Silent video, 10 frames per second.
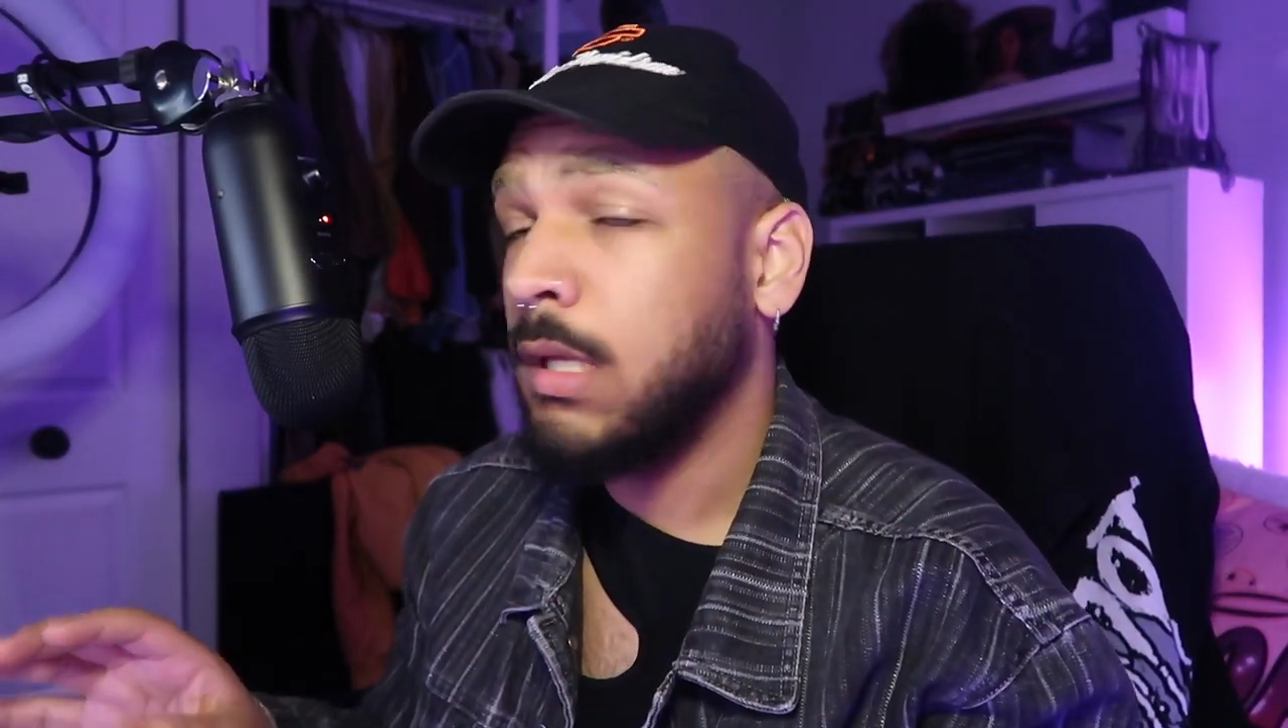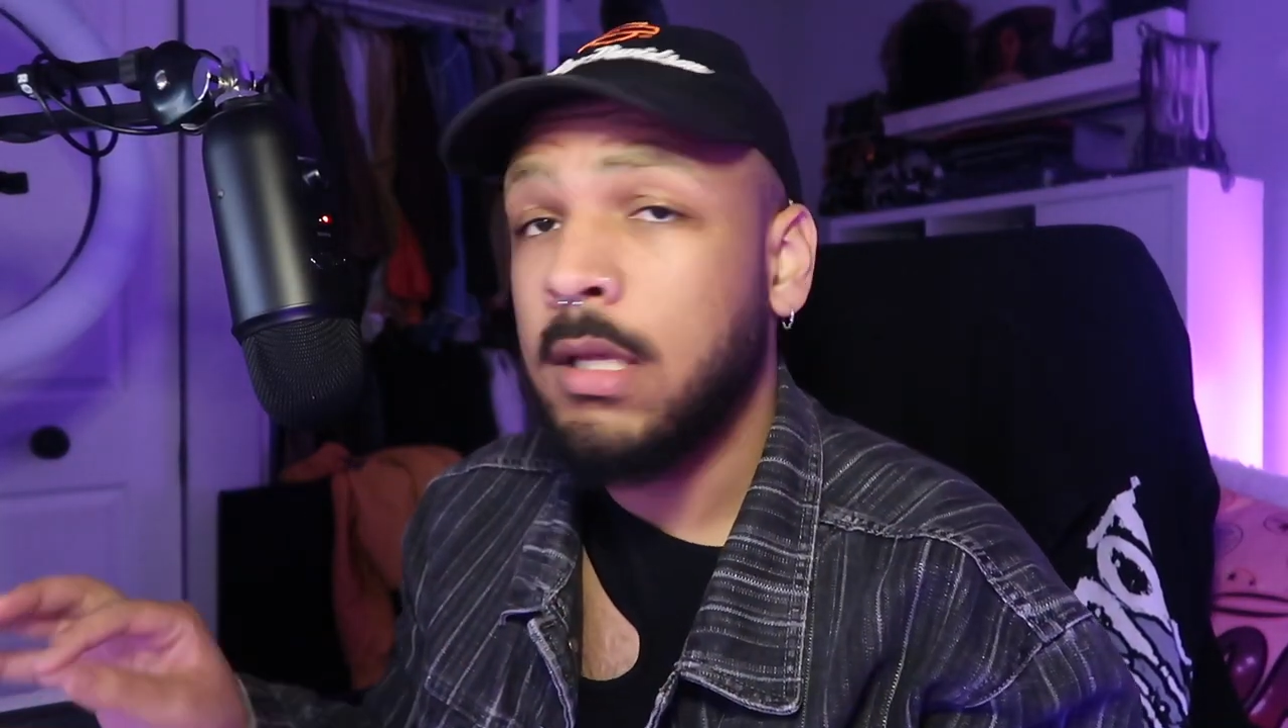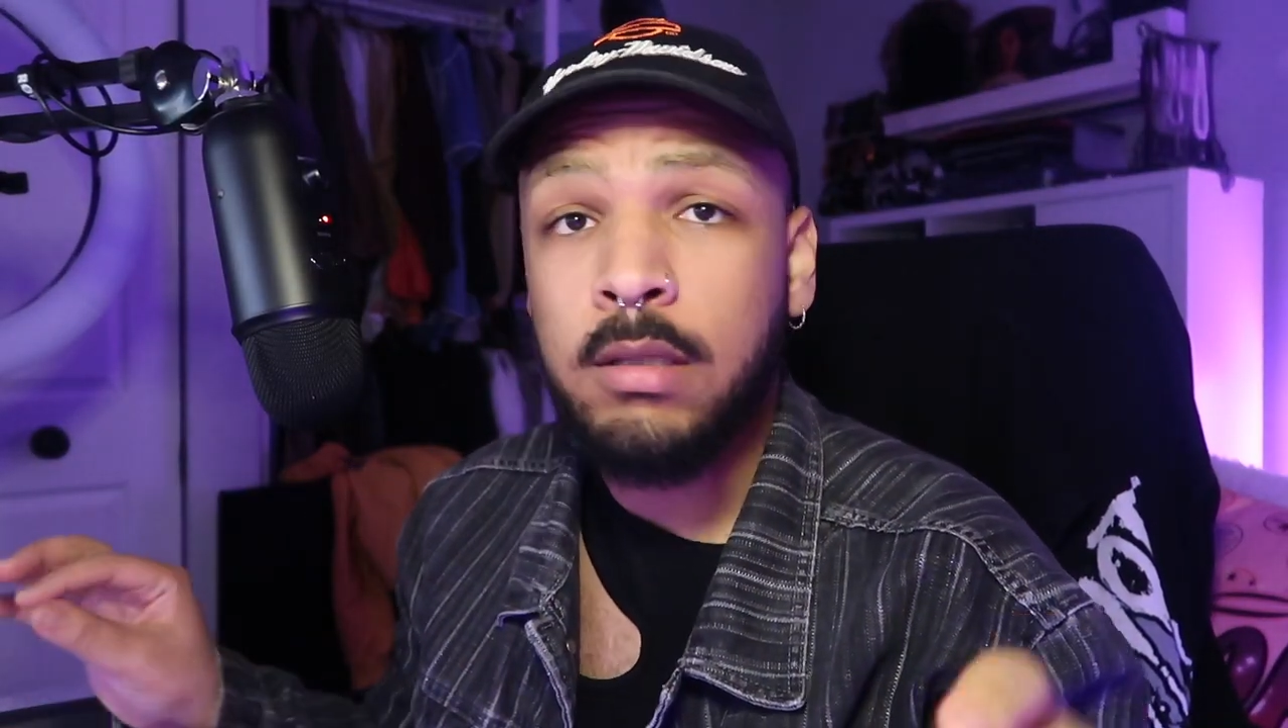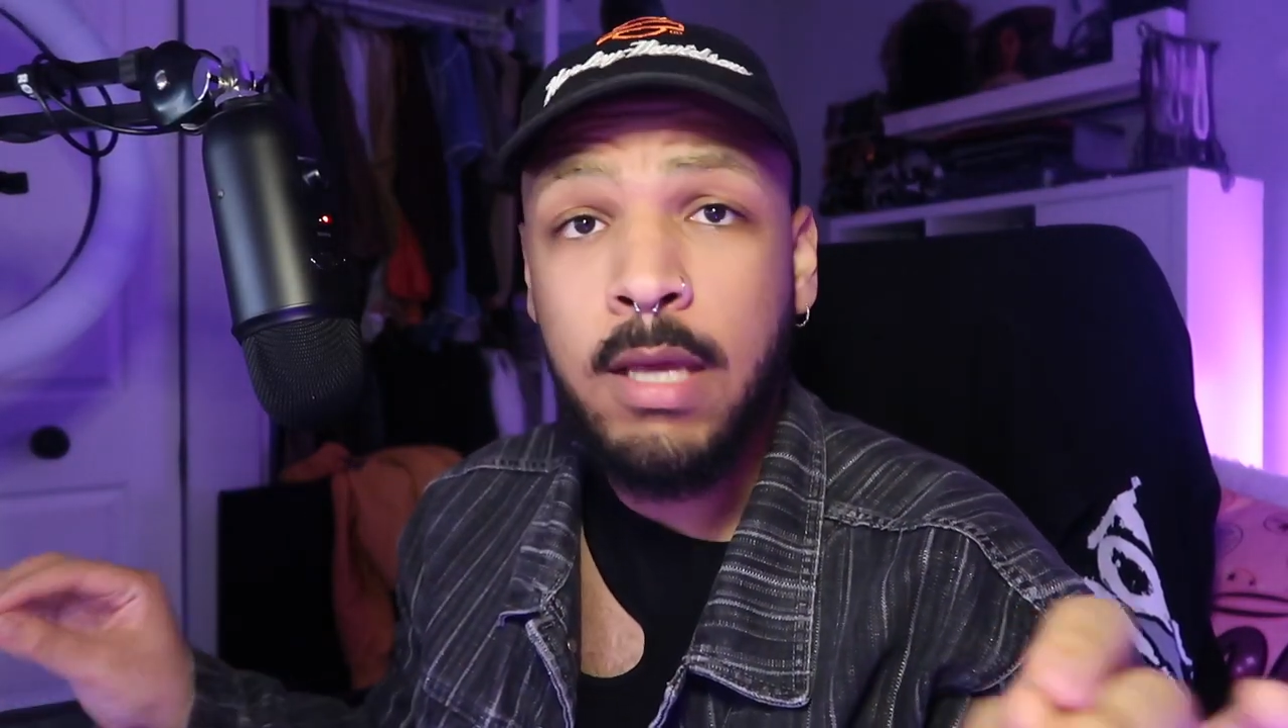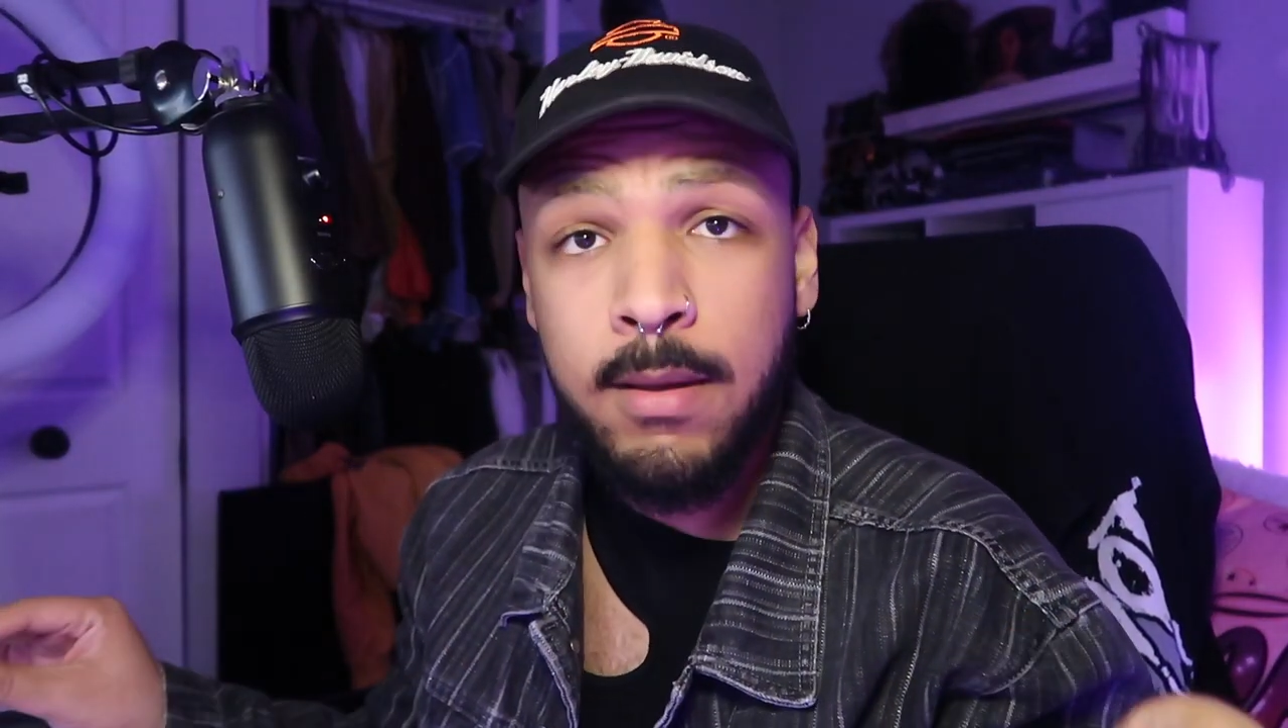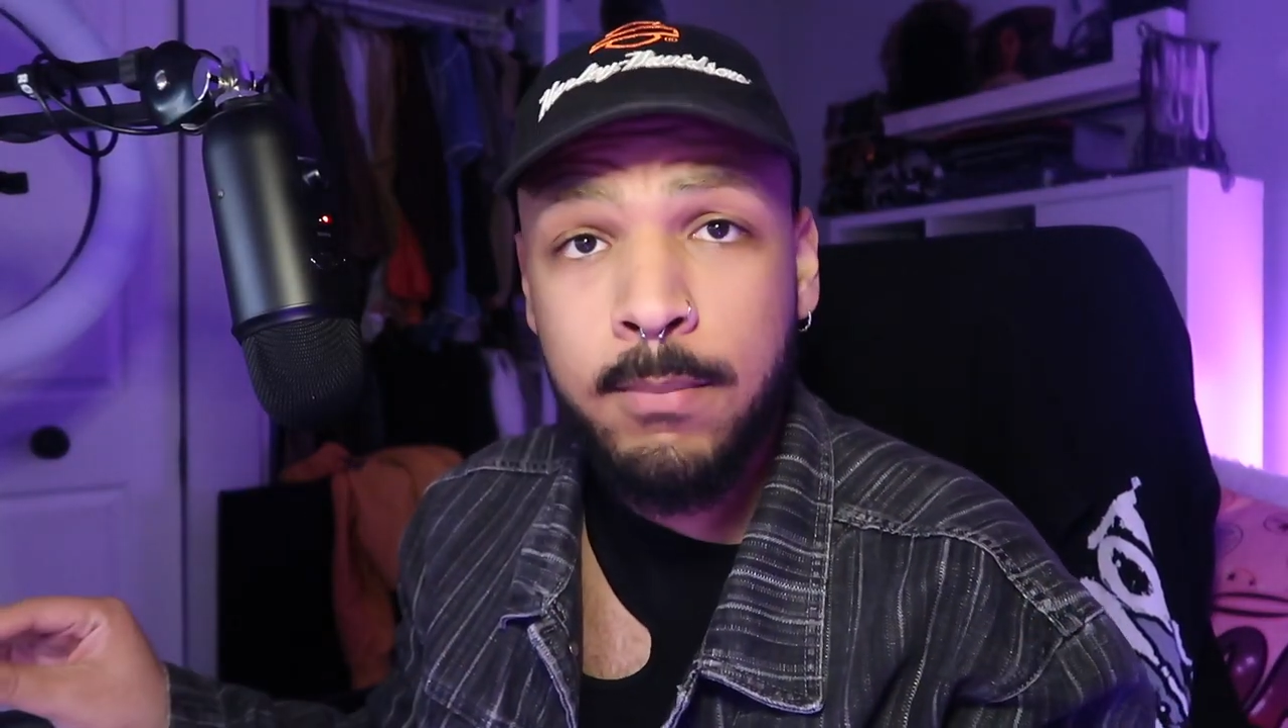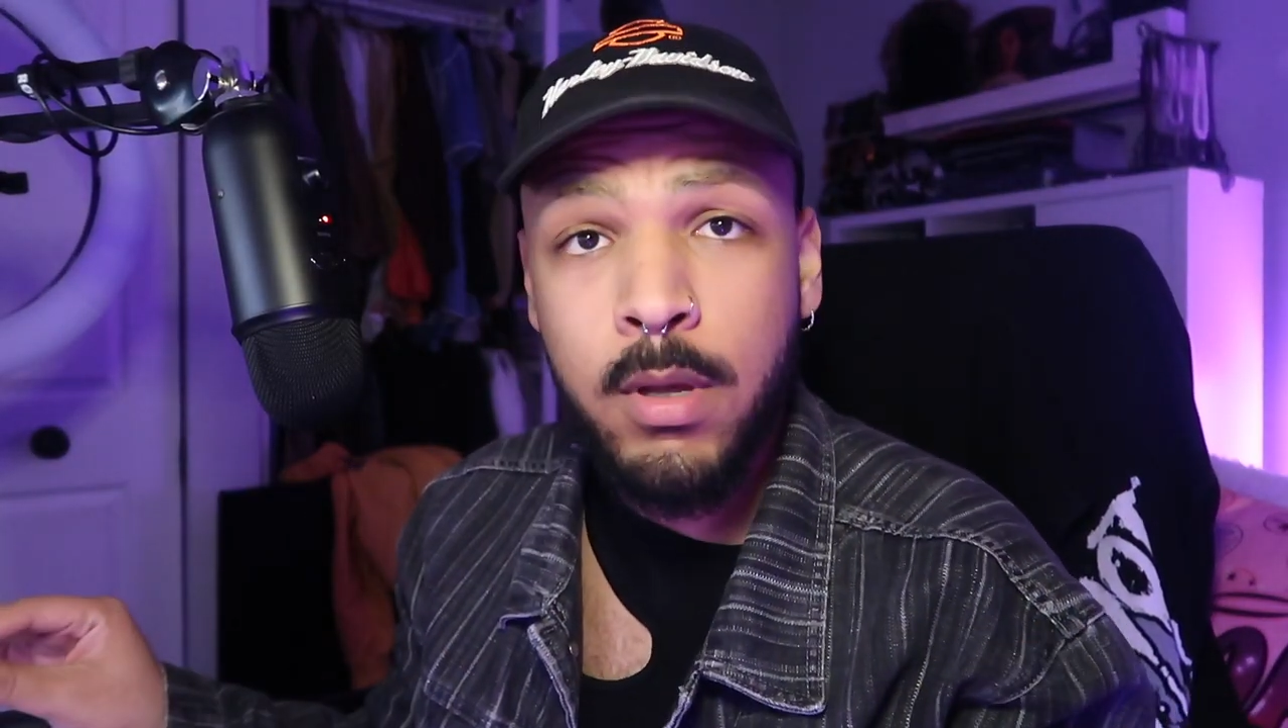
in game